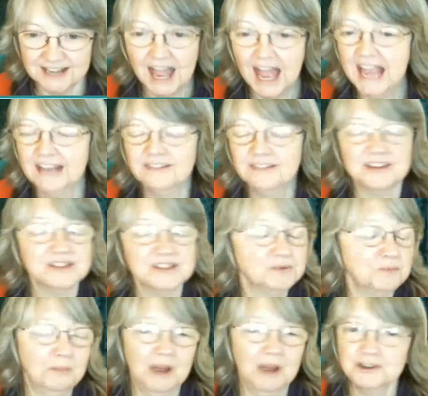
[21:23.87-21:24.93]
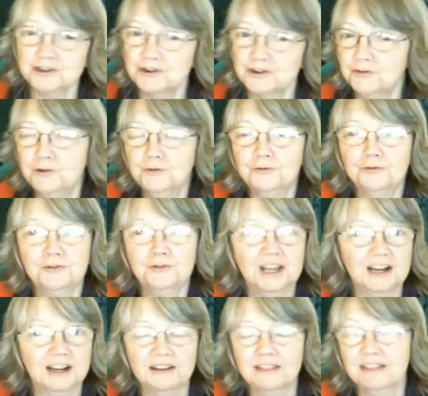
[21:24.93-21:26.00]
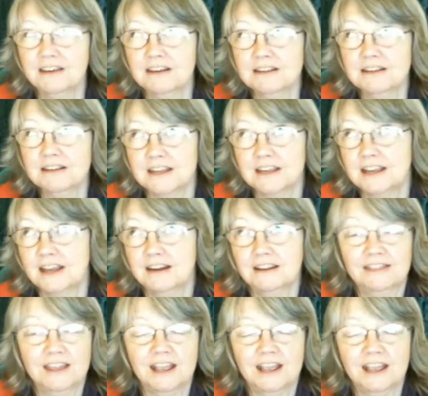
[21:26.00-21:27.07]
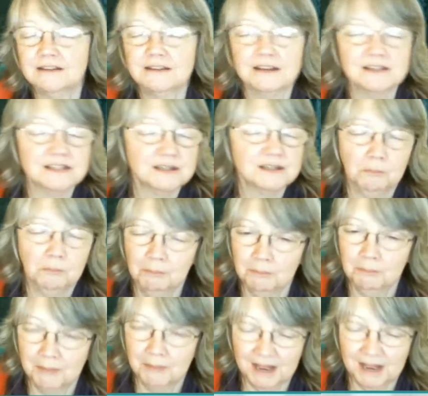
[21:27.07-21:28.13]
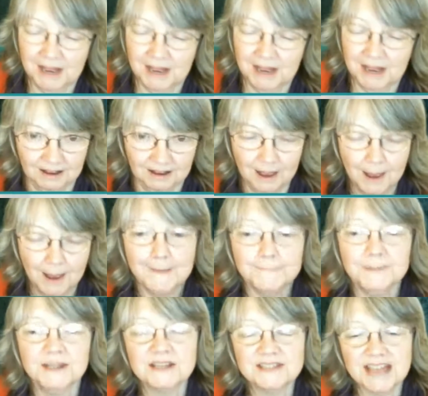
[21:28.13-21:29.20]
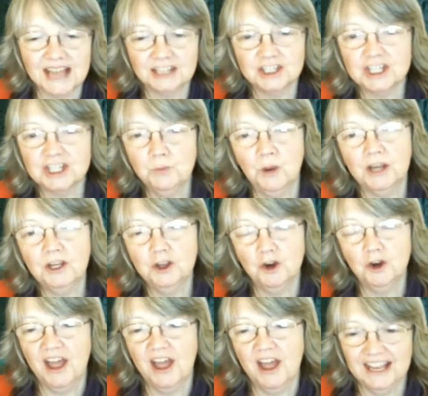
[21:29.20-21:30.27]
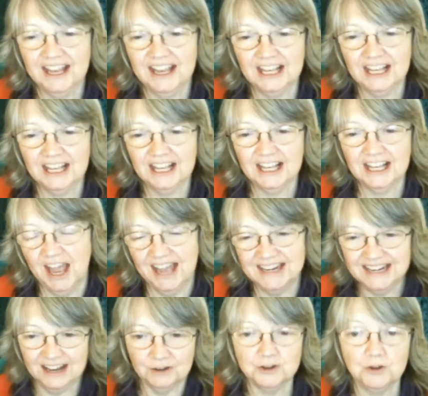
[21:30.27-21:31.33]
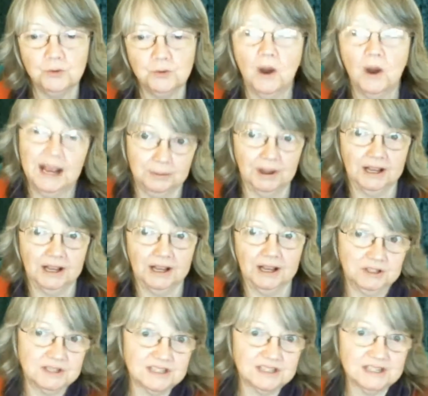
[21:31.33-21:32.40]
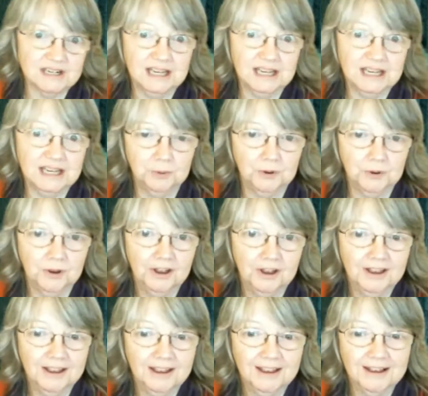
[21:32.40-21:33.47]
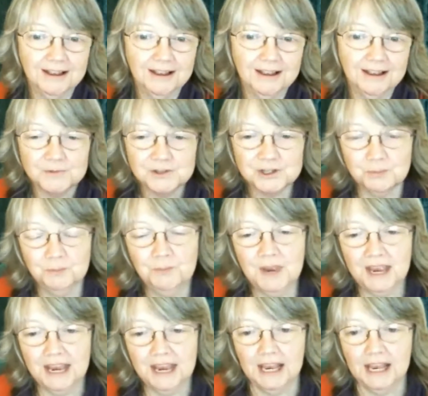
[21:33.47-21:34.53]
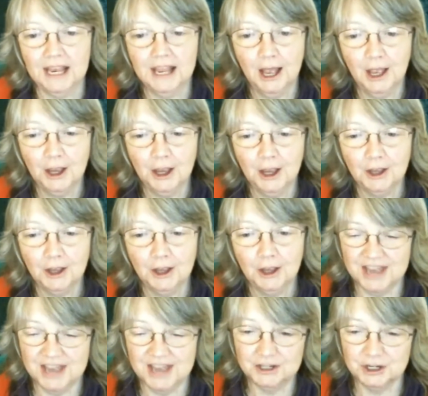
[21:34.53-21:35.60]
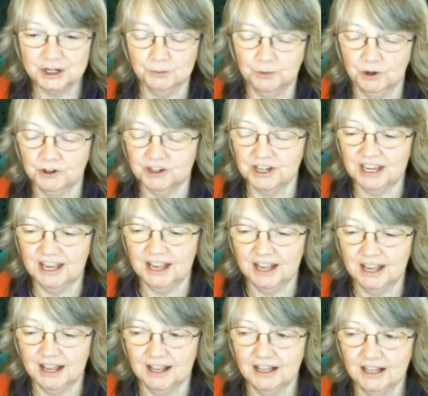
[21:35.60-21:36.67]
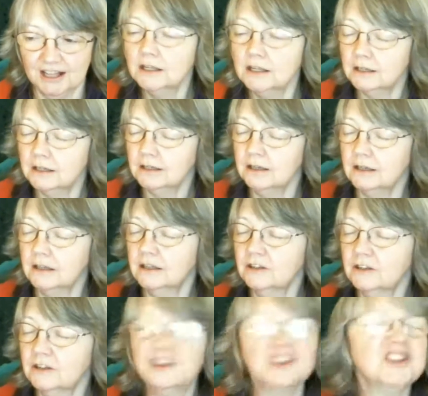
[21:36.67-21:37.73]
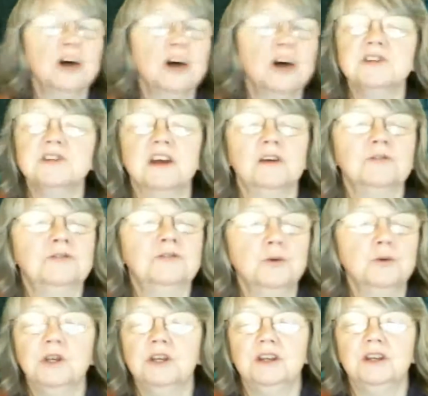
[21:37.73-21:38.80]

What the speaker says: doesn't matter if you feel anything, see anything, it doesn't matter. Because actually when you get your head out of the way by going to sleep, to me, you're saying to your body, just help yourself, do what you need,